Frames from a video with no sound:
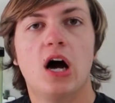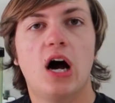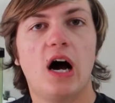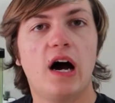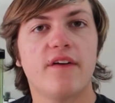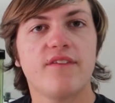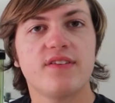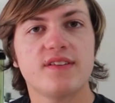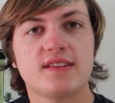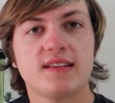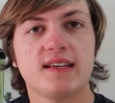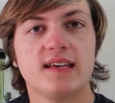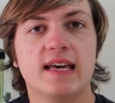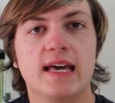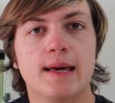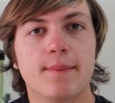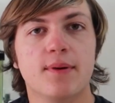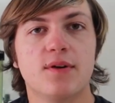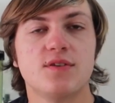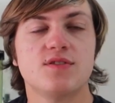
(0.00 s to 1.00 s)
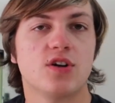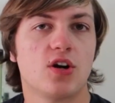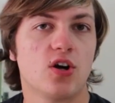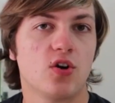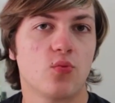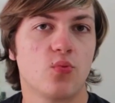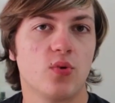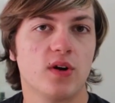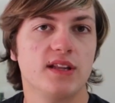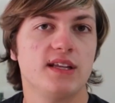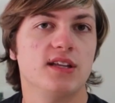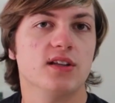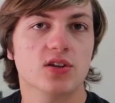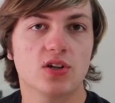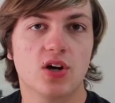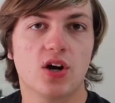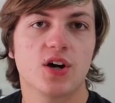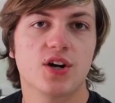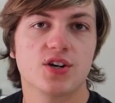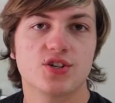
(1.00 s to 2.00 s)
Obviously, hippos are really
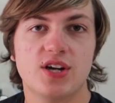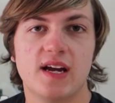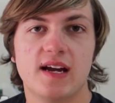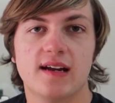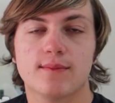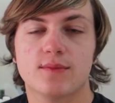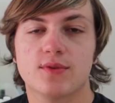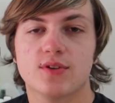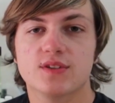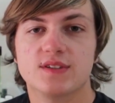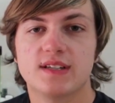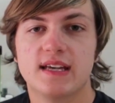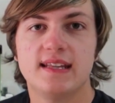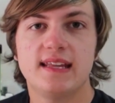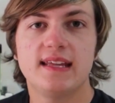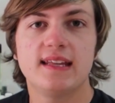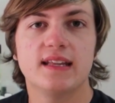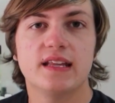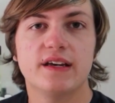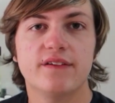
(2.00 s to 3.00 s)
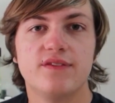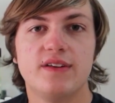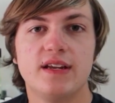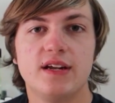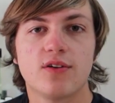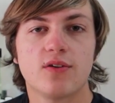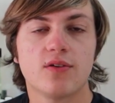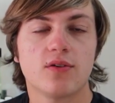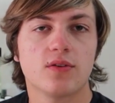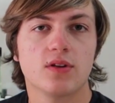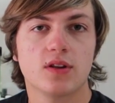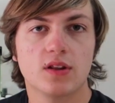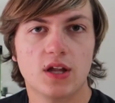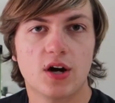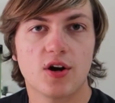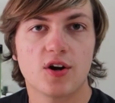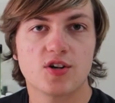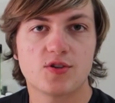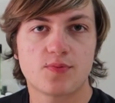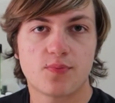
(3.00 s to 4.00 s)
large animals, and they live near
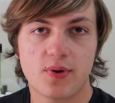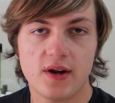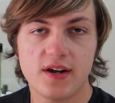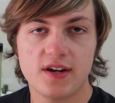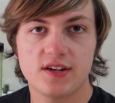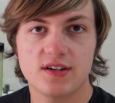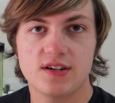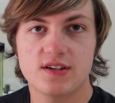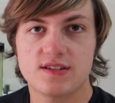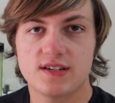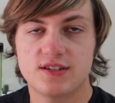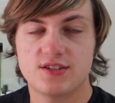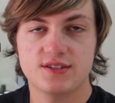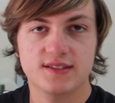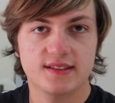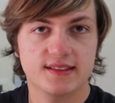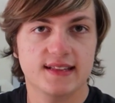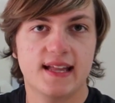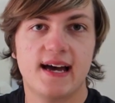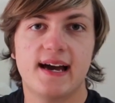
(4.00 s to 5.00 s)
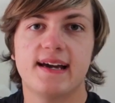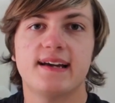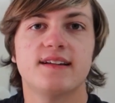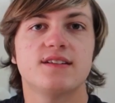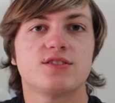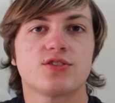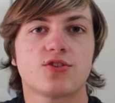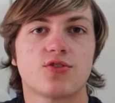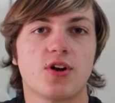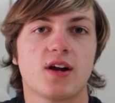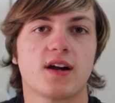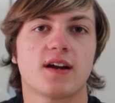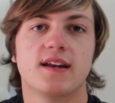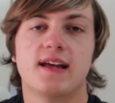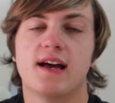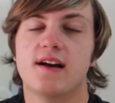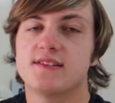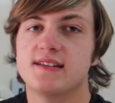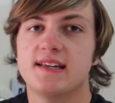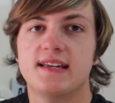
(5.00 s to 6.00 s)
large predators such as lions,
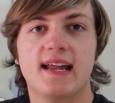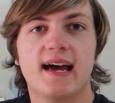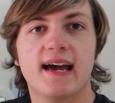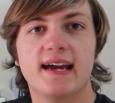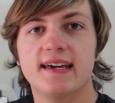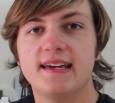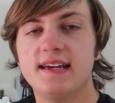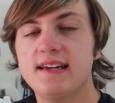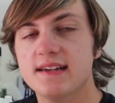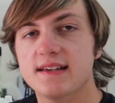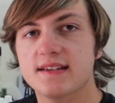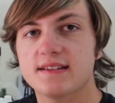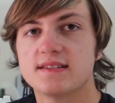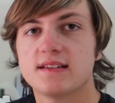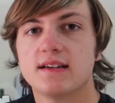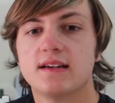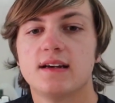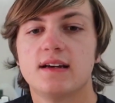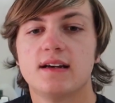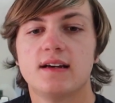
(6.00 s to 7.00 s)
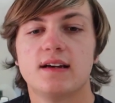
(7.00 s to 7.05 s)
crocodiles, and hyenas.